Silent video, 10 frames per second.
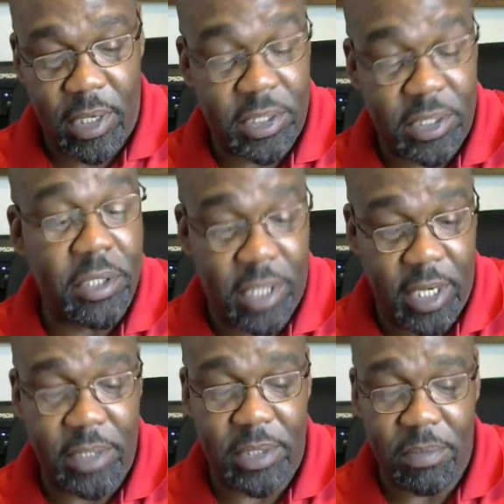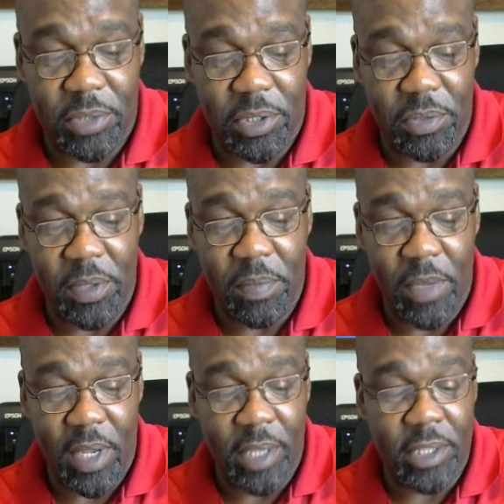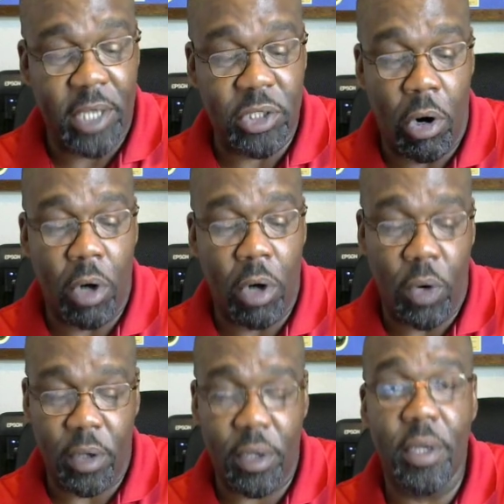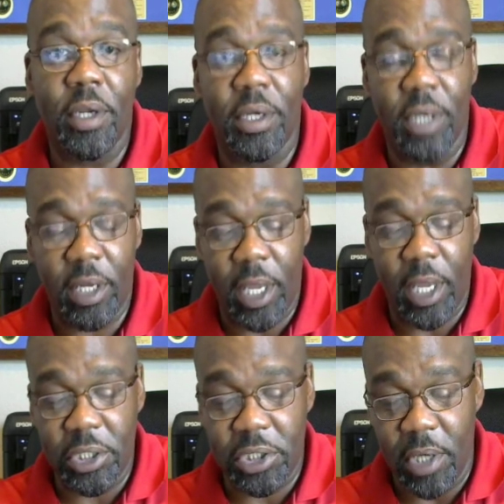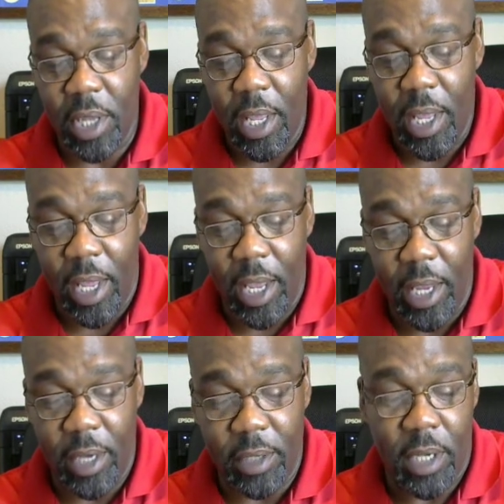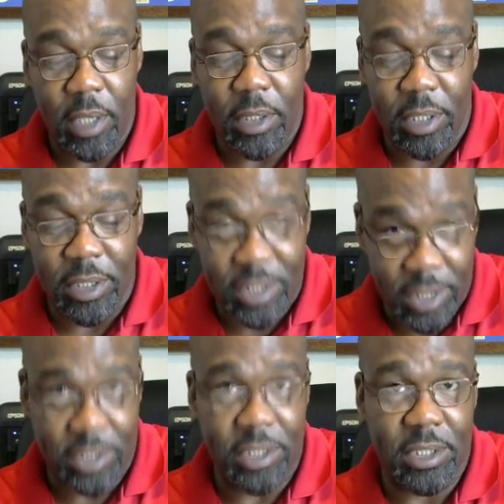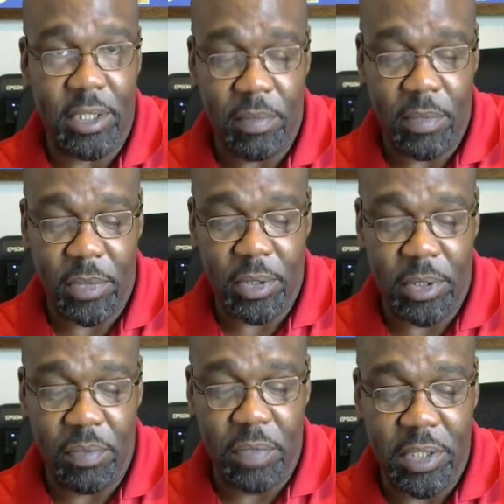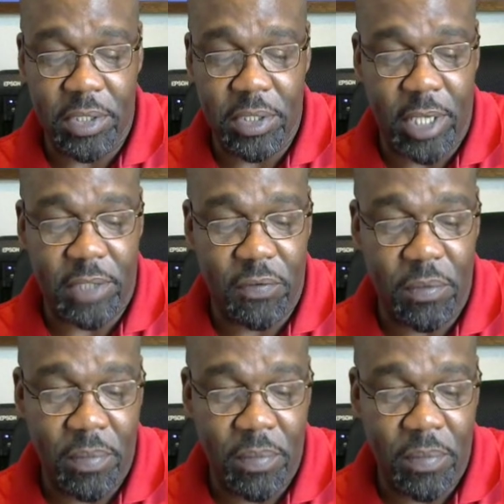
Terry states, excuse me, it takes hard work, dedication, and consistency to successful.